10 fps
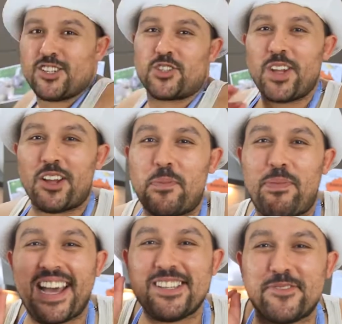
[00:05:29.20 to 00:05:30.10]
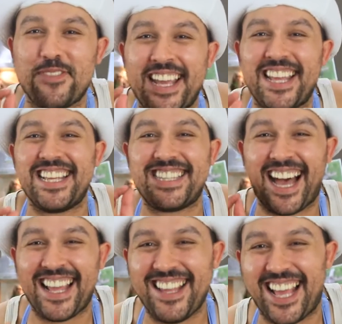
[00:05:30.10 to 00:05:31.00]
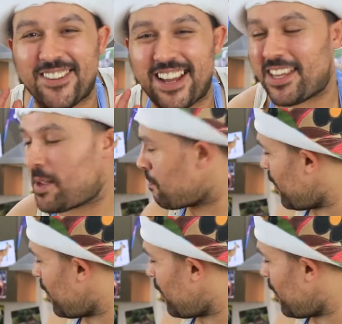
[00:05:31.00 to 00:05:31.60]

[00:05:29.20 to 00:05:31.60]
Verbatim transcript: So now the pie is finally done and ready.